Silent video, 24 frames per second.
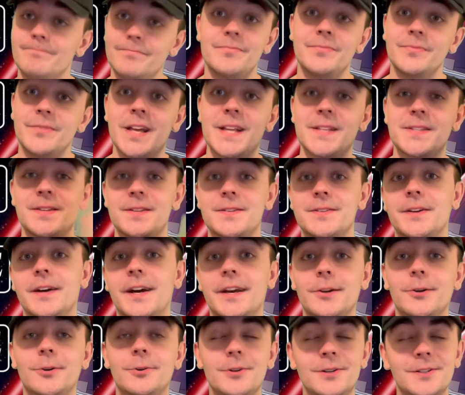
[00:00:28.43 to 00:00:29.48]
That's a
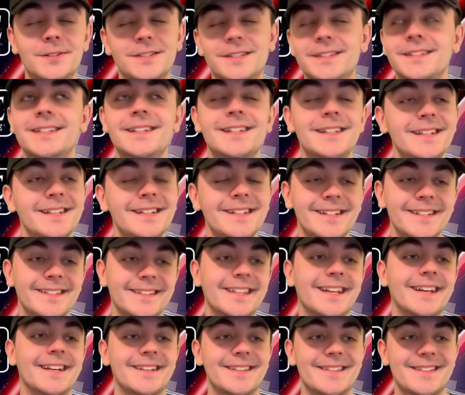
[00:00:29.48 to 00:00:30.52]
title.
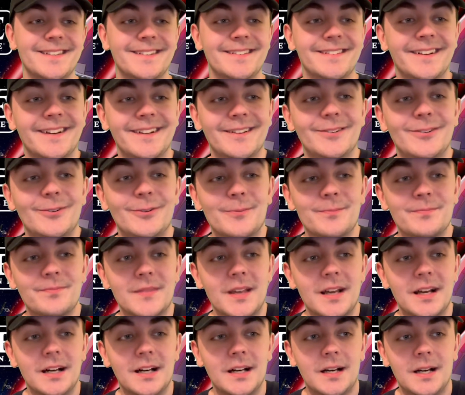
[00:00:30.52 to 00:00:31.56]
That is a title.
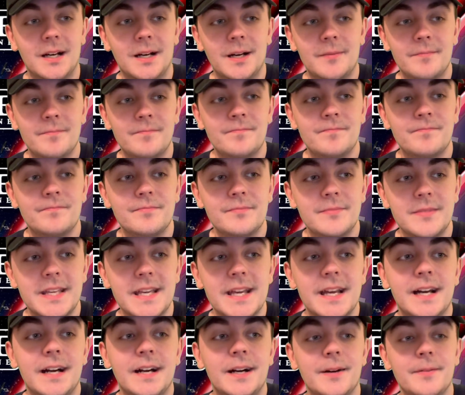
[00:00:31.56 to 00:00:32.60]

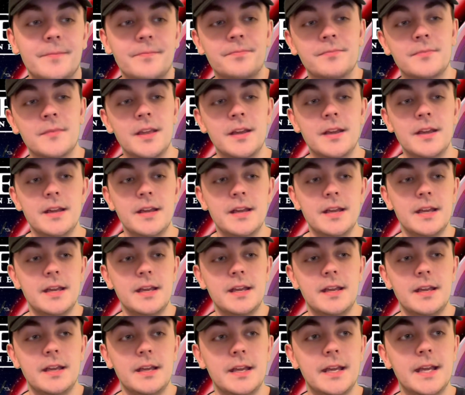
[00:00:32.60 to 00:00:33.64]
Yeah.
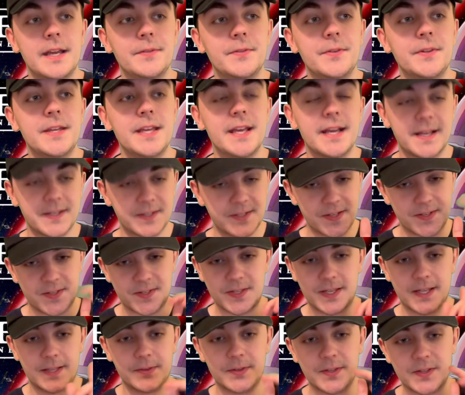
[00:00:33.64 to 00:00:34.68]
And as I
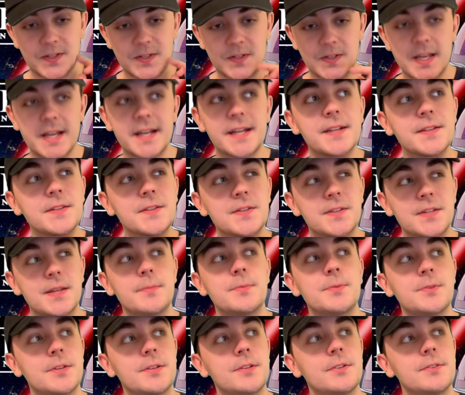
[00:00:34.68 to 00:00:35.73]
said, the second
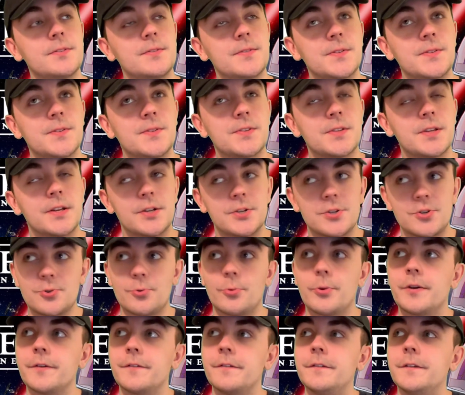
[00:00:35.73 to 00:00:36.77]
Simpsons
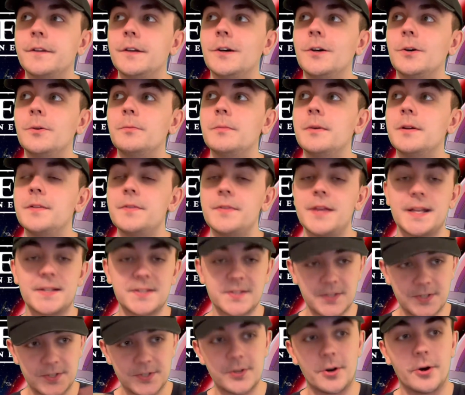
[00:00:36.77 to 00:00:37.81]
short film that's
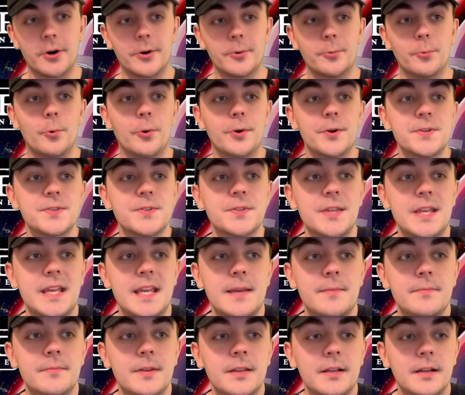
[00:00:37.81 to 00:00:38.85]
Star Wars
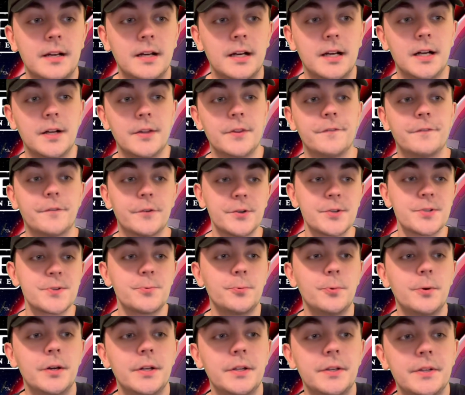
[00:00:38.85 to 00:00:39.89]
themed, the first
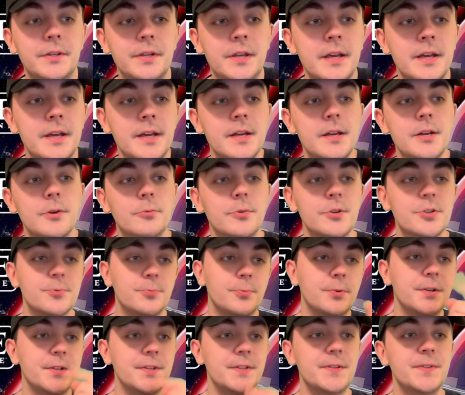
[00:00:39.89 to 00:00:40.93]
one, which
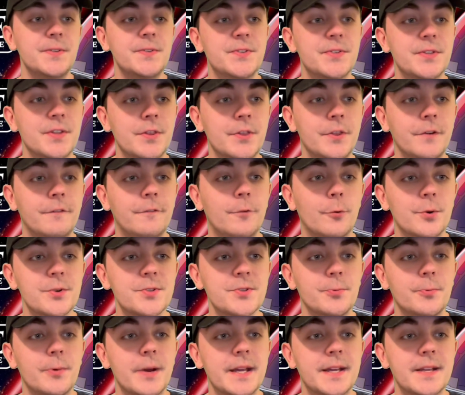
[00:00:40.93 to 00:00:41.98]
was The Force
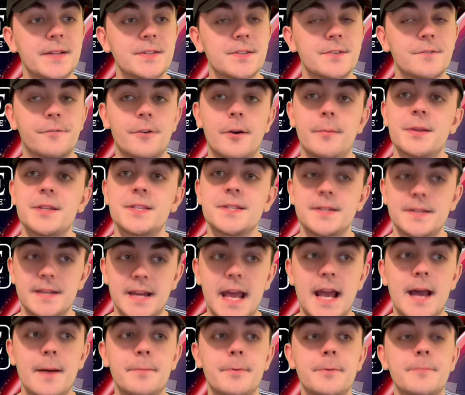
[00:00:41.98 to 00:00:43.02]
Awakens from its
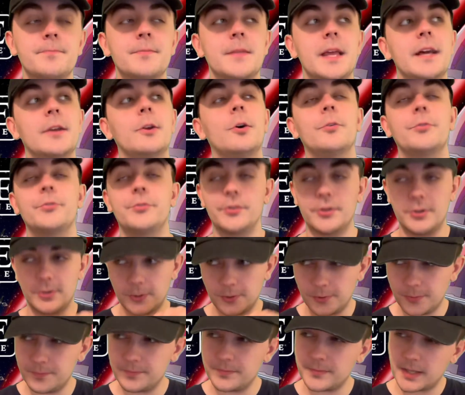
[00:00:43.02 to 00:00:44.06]
nap. And
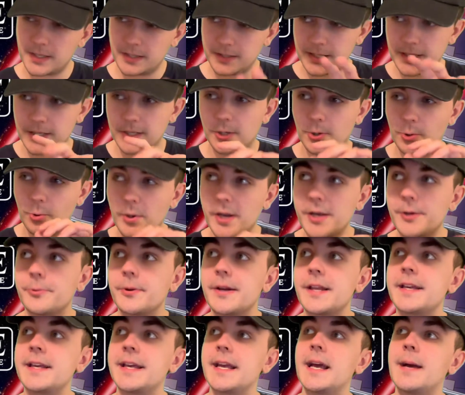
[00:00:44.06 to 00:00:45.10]
also, you know, quick
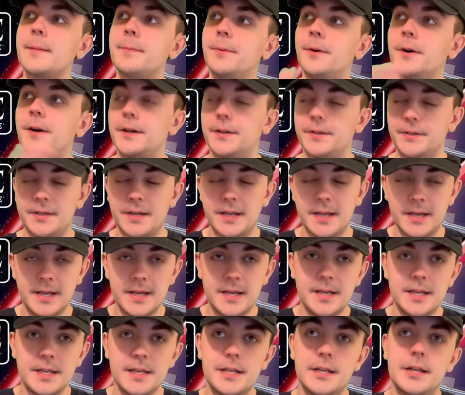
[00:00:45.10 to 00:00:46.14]
recap on,
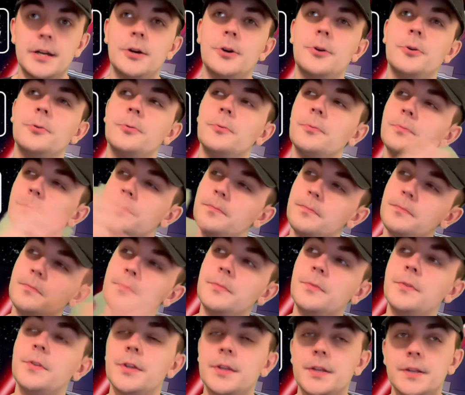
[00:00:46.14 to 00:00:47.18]
you know,
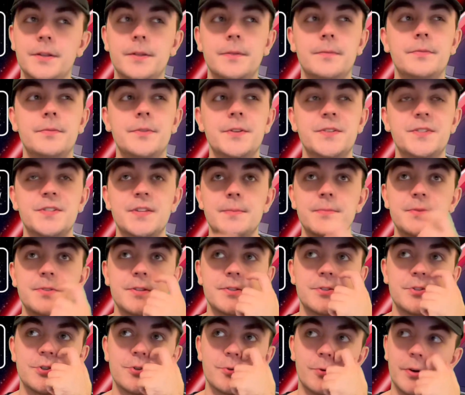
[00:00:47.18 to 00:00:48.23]
the
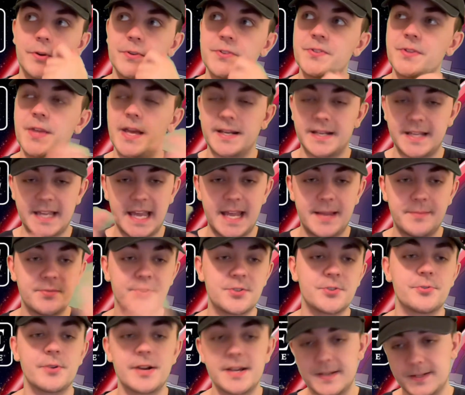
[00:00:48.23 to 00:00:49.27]
Simpsons shorts that came
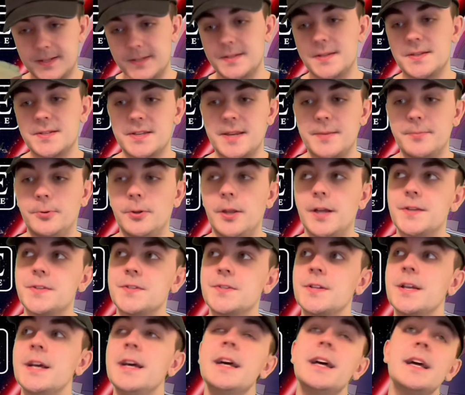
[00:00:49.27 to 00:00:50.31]
straight to Disney
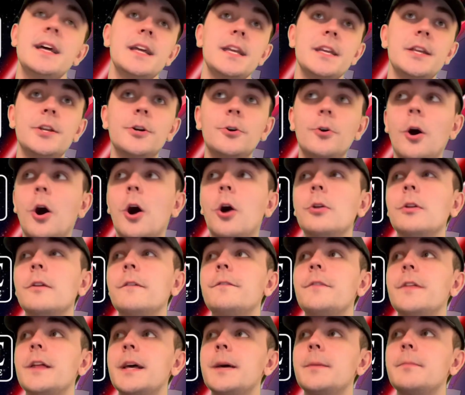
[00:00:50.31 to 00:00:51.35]
Plus. You know, all
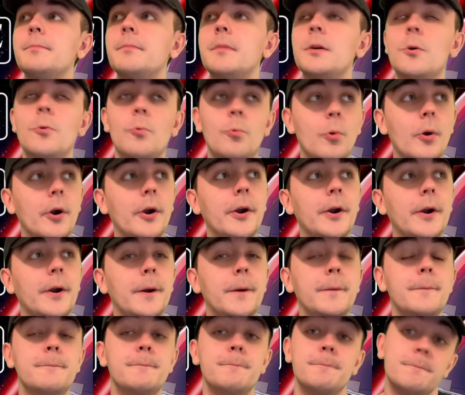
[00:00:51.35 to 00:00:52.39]
of them
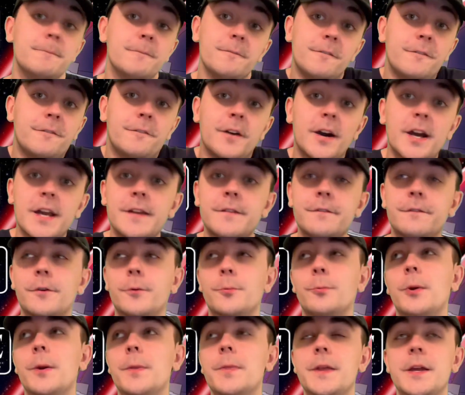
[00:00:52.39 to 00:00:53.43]
were fine for
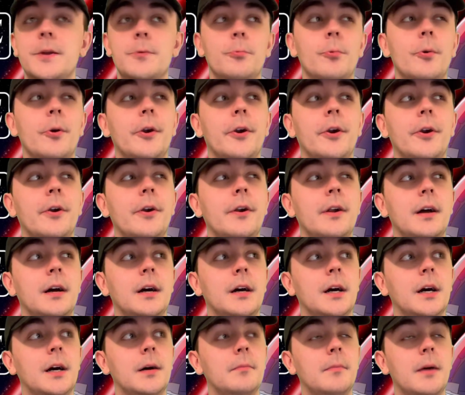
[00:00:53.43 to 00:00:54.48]
what they were.
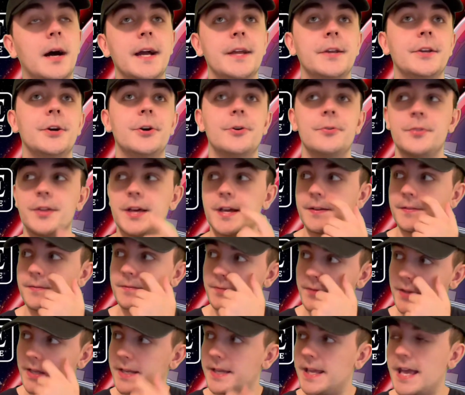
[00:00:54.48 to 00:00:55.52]
I know that
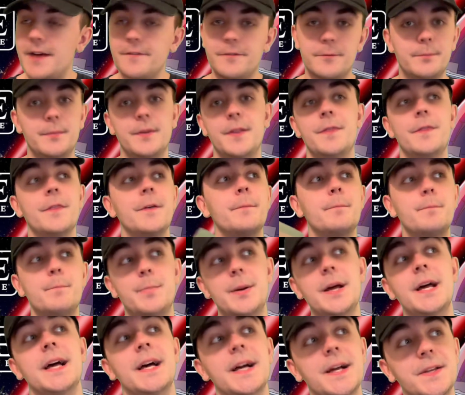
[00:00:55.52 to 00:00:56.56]
they haven't been the
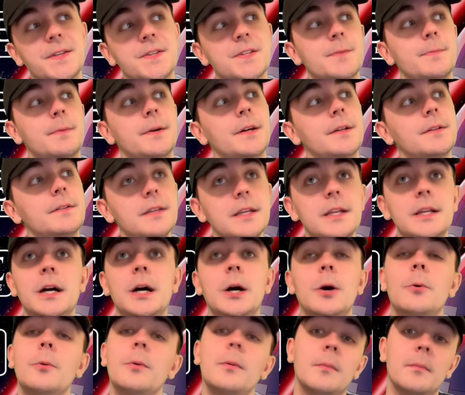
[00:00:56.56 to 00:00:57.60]
best, but, you
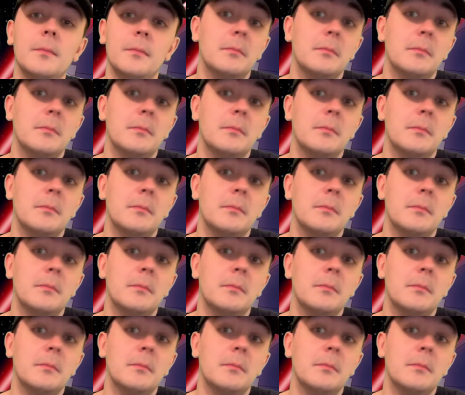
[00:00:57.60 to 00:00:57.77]
know,